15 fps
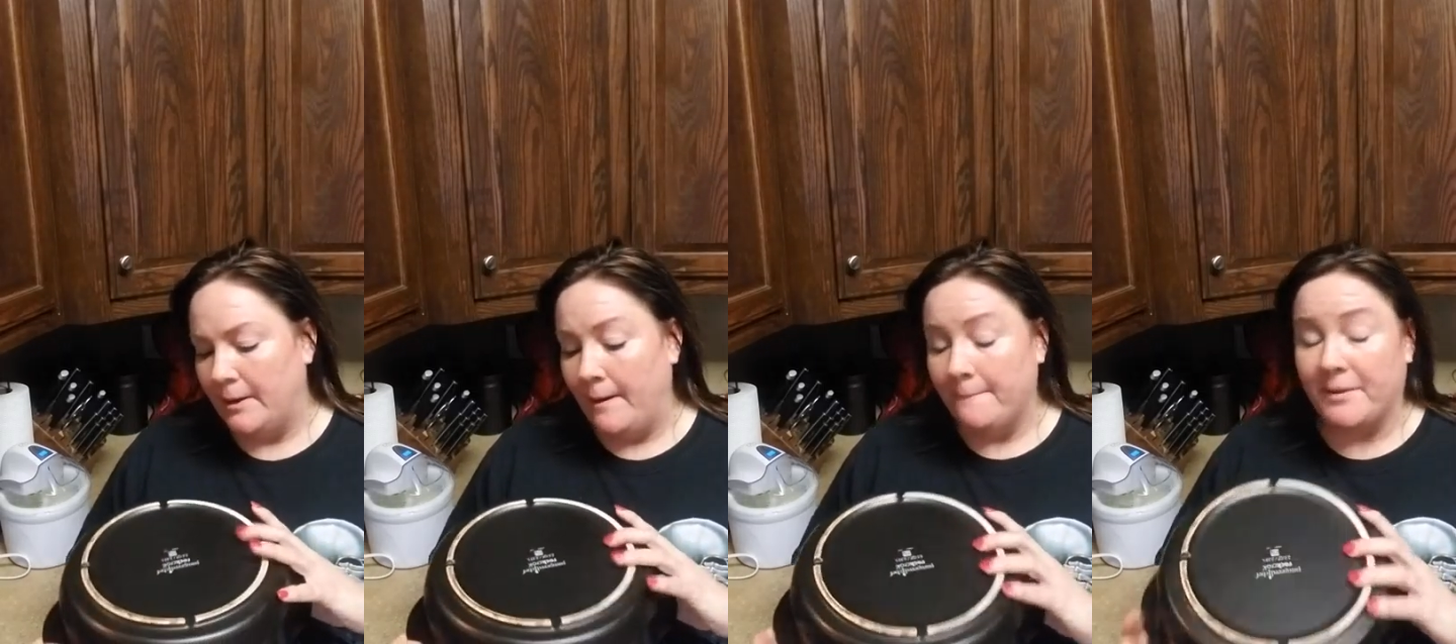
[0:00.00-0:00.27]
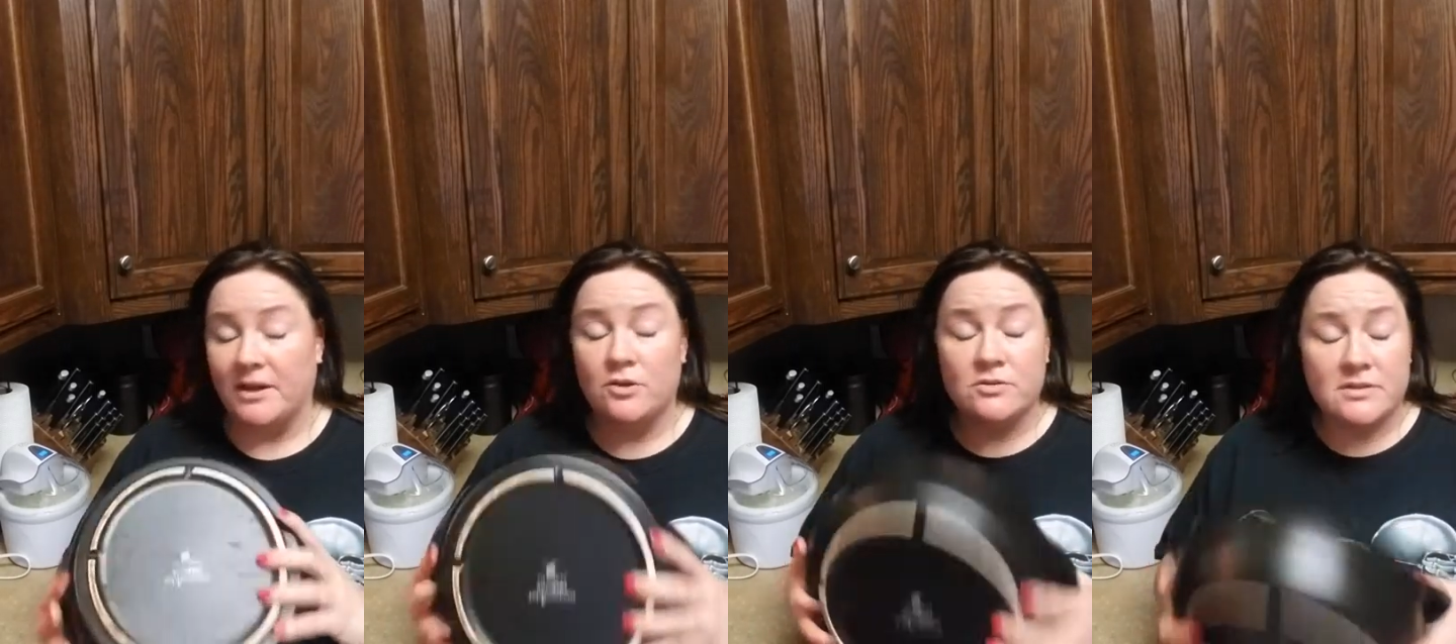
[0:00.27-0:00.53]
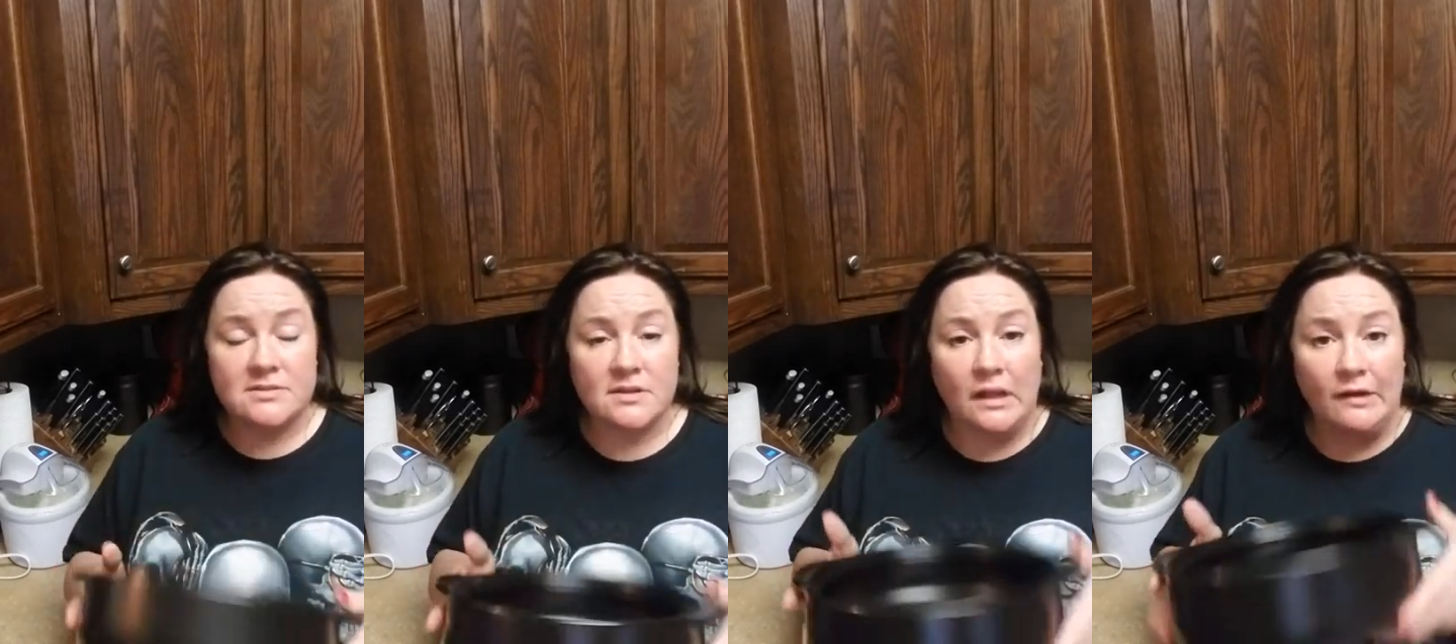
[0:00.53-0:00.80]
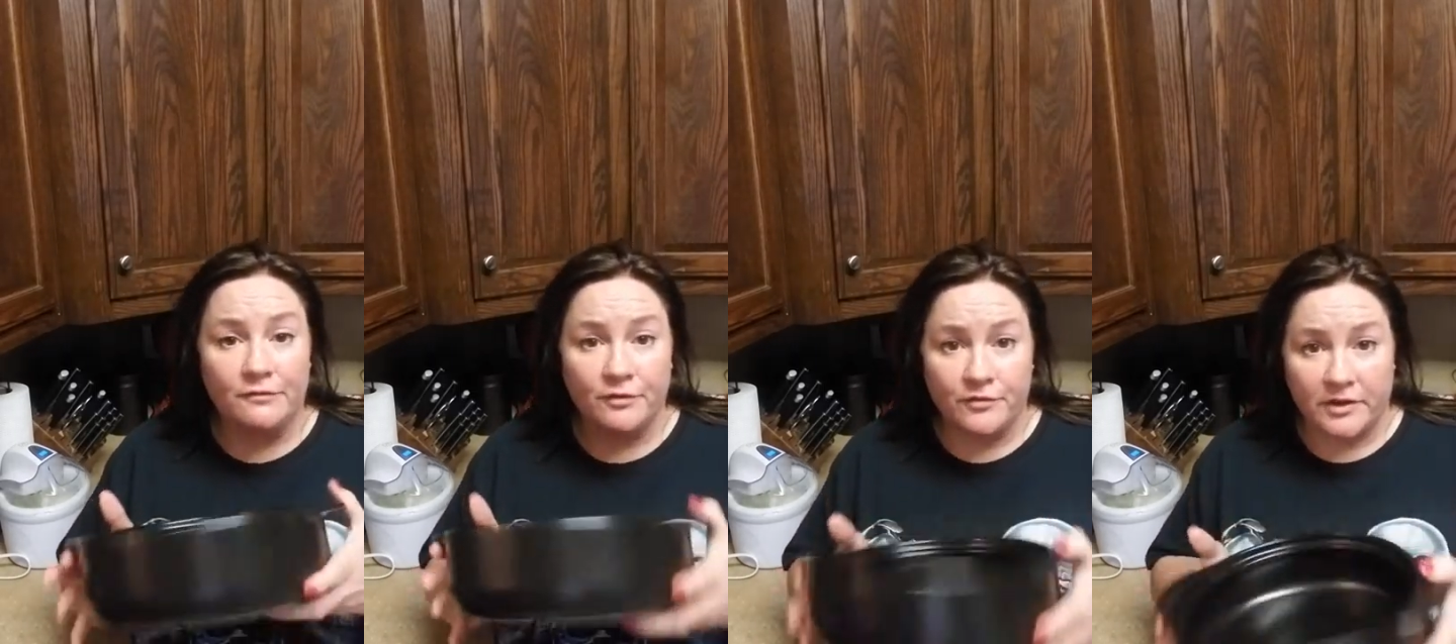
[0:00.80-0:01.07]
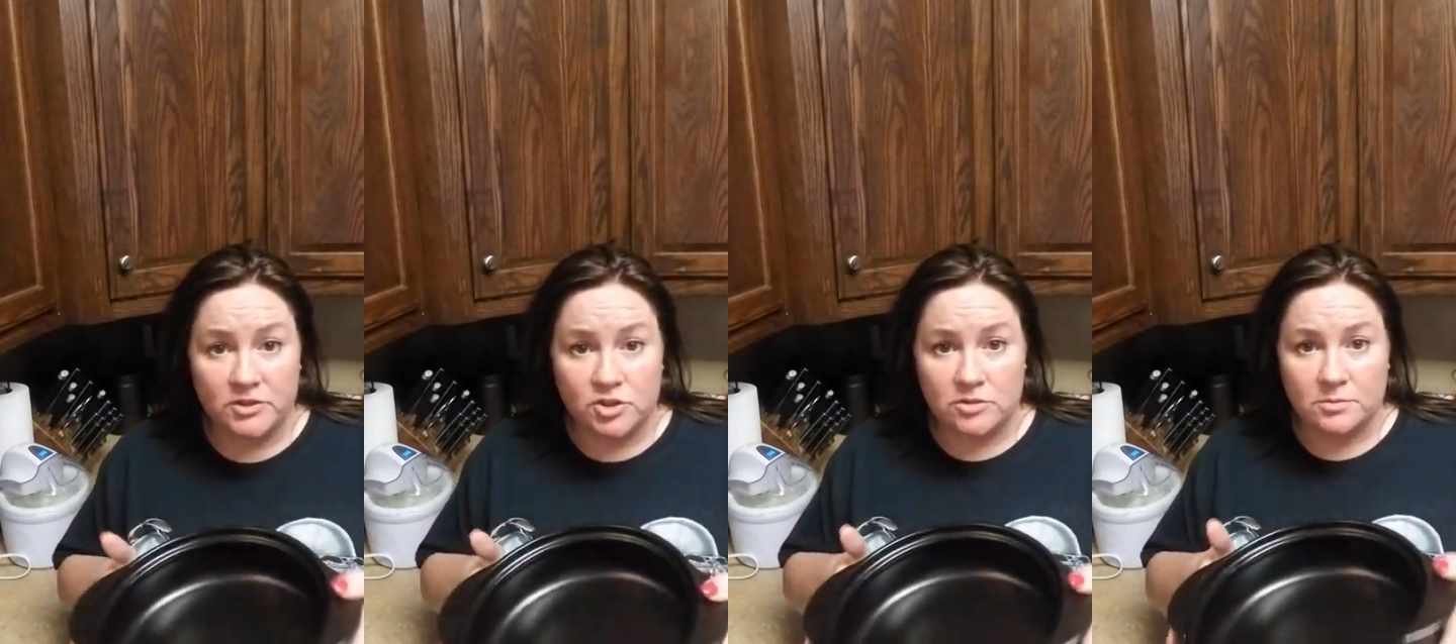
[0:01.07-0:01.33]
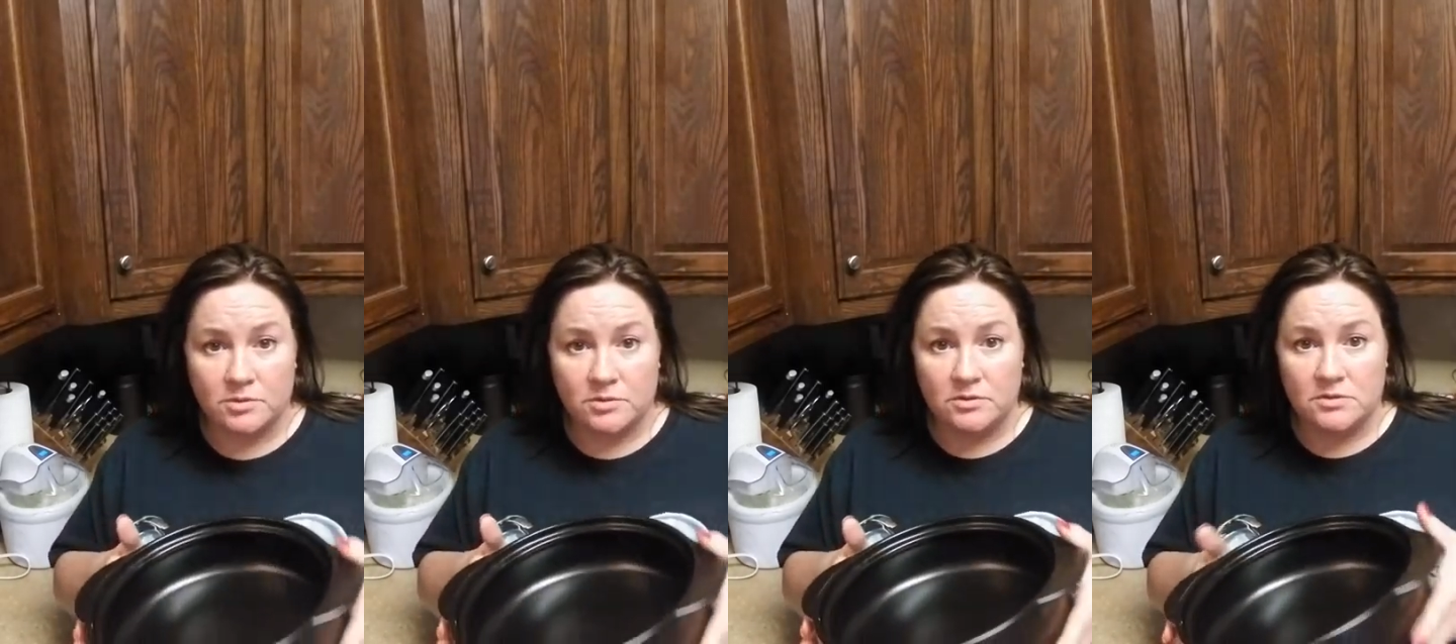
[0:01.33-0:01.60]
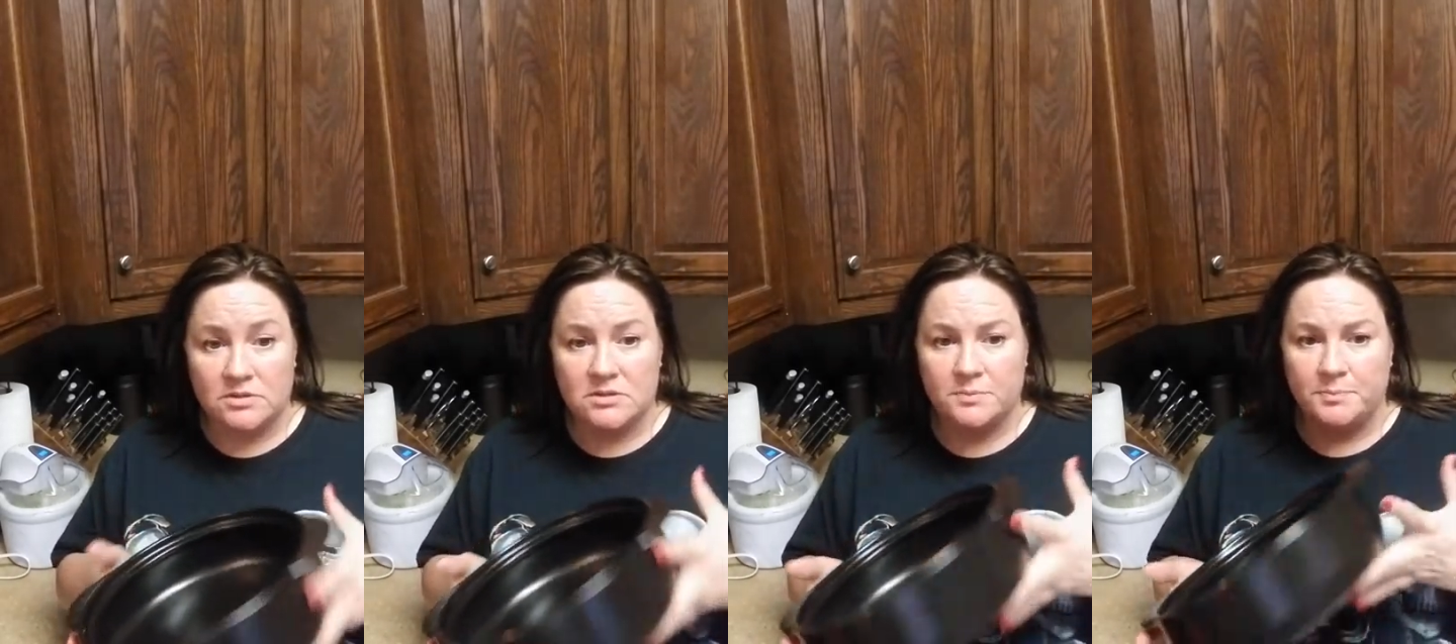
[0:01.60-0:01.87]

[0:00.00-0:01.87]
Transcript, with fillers: But I use this a lot for vegetables,